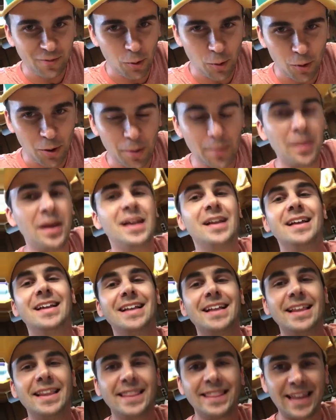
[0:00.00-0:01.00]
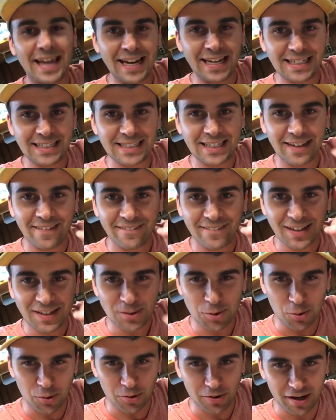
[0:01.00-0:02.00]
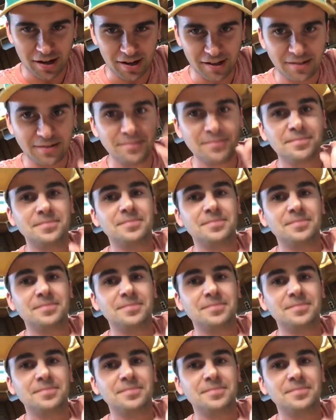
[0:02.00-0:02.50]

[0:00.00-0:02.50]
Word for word: form. Thanks, Victoria.